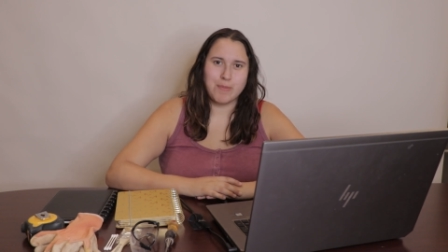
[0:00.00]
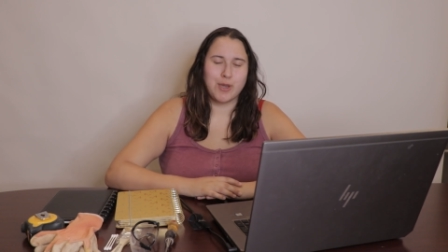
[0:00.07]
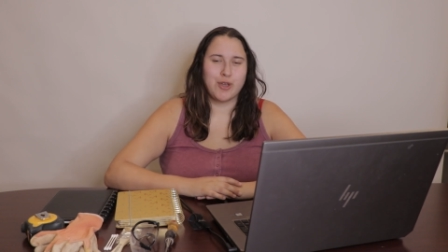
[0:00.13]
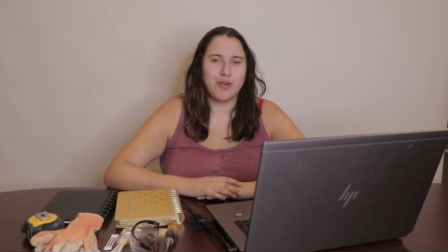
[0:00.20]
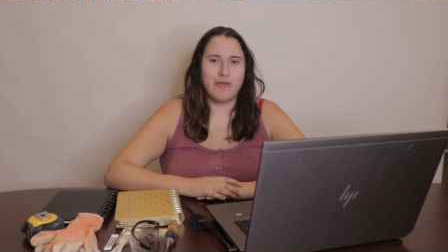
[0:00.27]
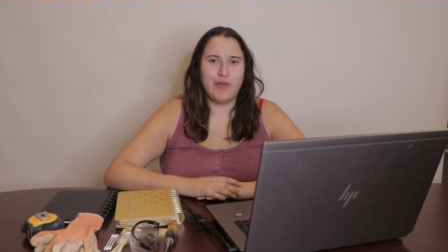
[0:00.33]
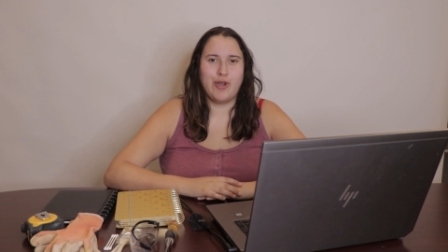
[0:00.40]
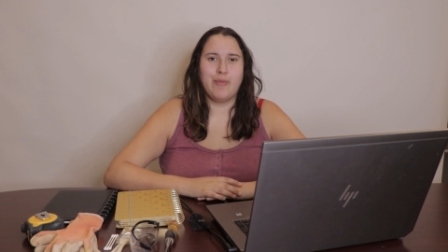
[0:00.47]
my
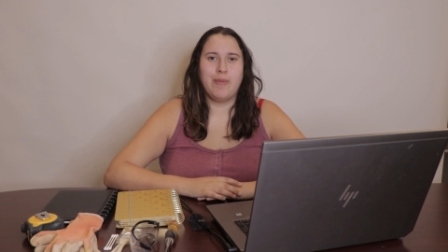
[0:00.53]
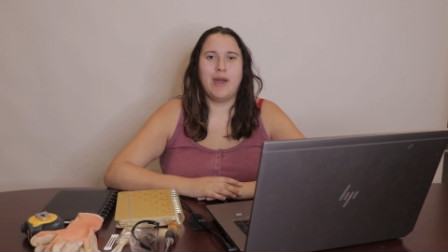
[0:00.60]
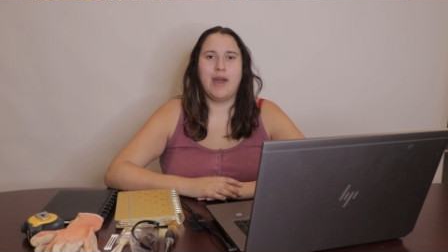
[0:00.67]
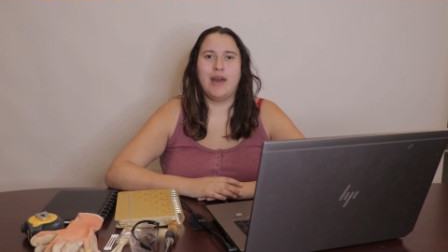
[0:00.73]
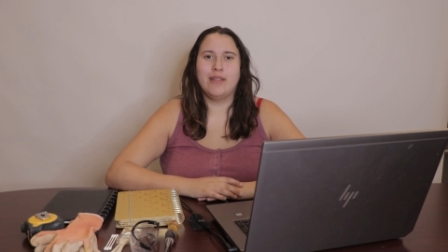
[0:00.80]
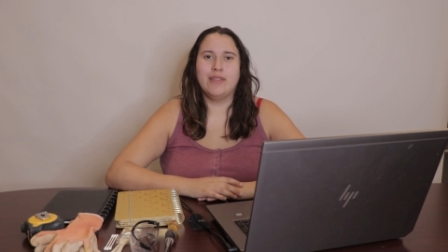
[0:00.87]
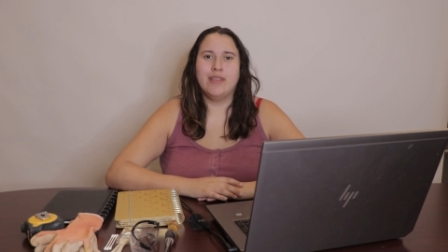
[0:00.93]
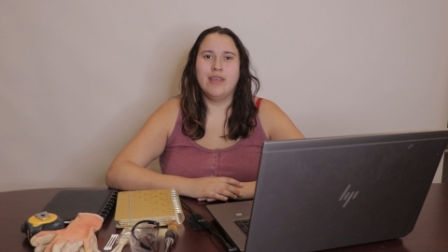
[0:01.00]
career
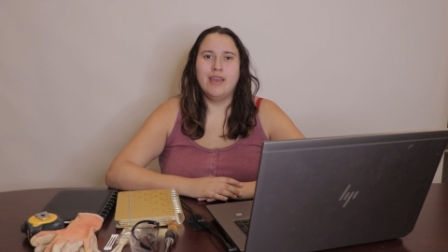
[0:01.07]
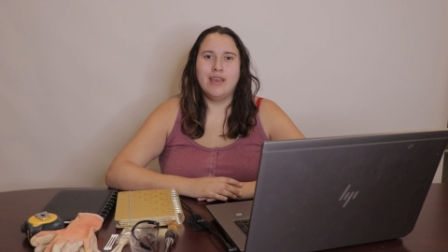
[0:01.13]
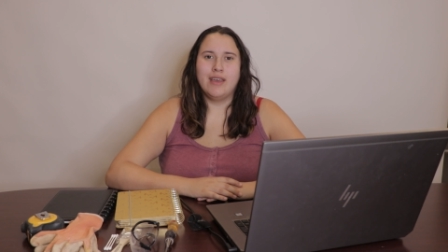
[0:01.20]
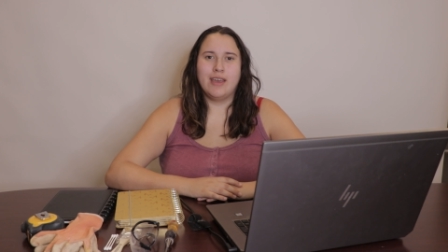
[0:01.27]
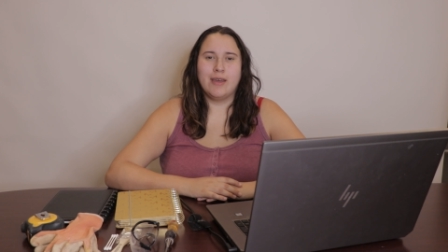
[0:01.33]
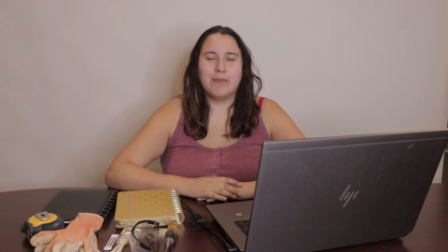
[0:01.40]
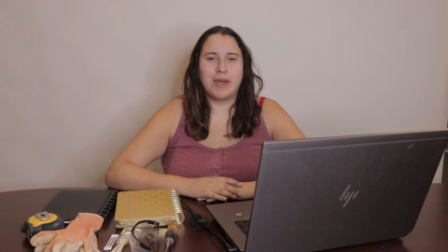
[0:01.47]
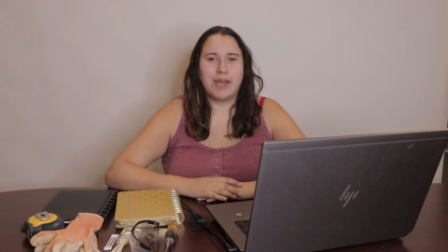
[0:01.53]
path,
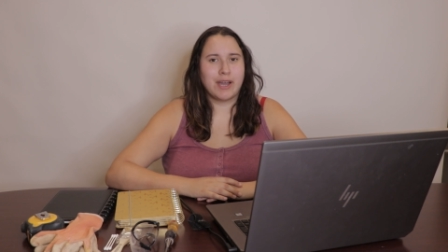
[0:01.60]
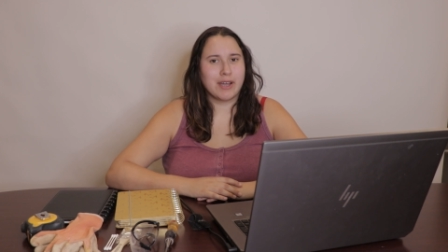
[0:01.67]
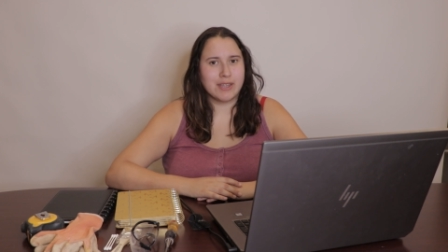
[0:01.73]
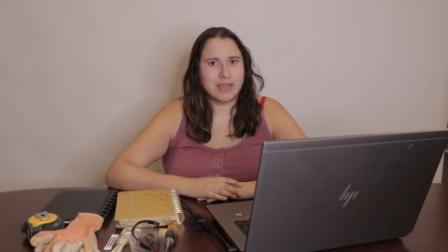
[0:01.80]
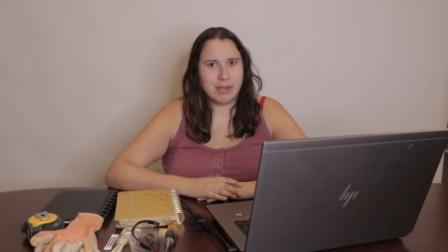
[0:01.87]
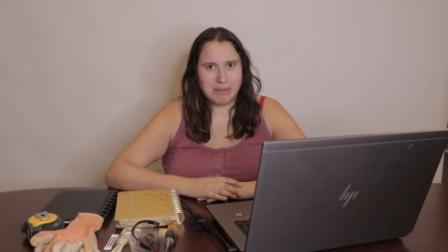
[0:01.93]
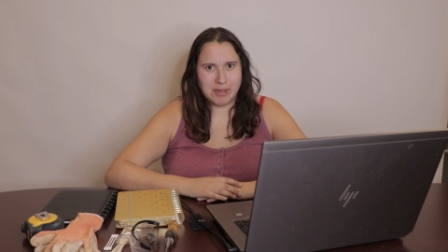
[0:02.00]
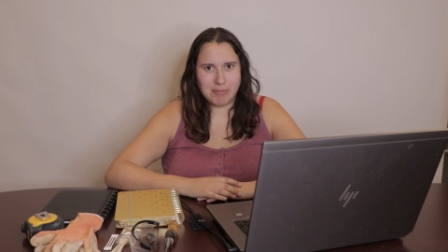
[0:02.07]
and my
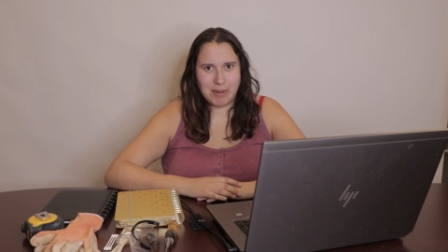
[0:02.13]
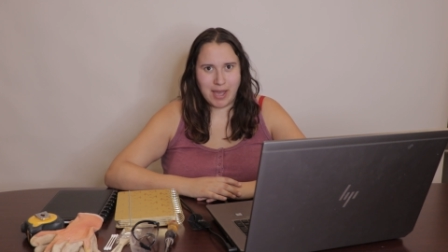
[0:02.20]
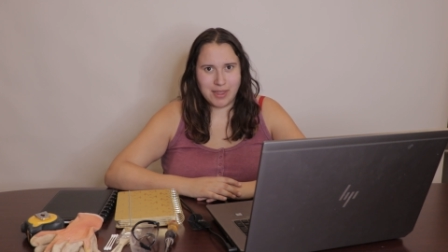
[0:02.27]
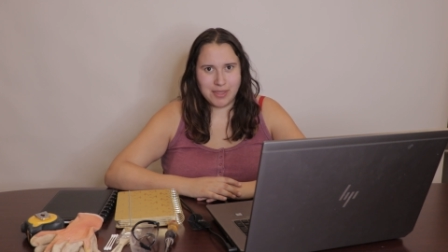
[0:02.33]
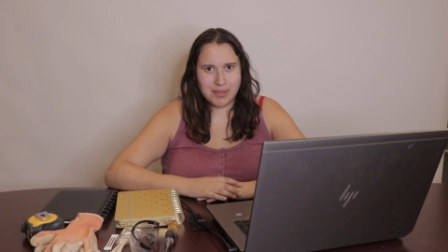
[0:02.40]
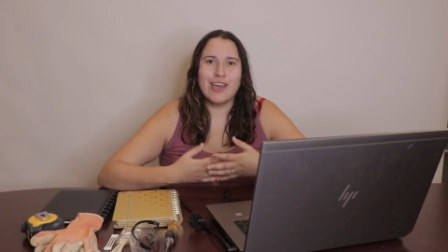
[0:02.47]
academic path.